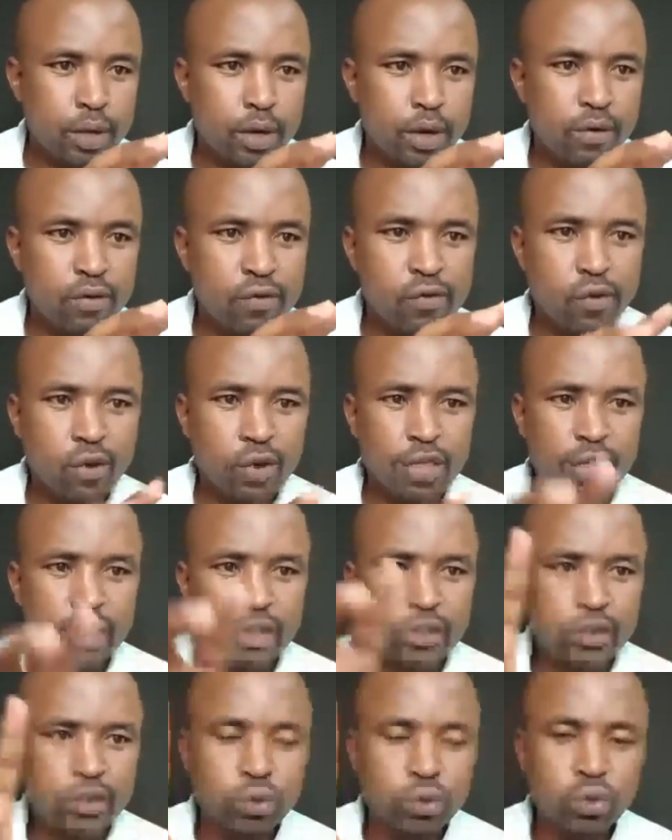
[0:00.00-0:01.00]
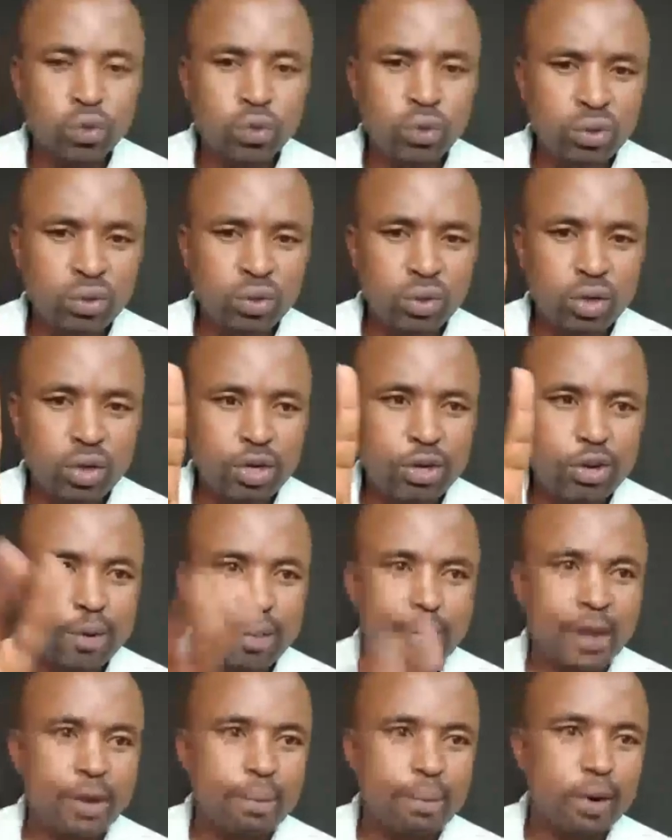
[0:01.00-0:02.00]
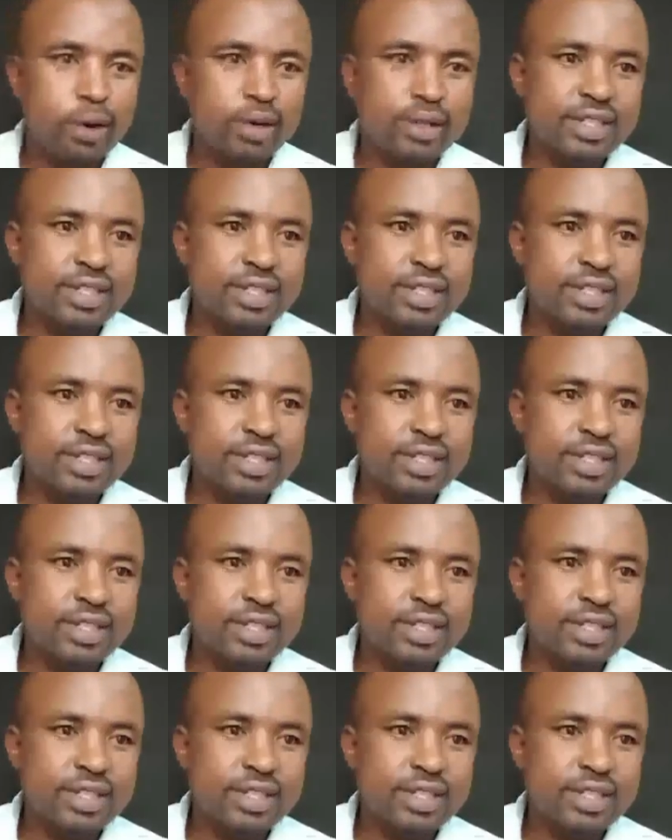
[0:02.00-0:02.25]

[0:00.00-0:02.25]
for the two reopened bonds,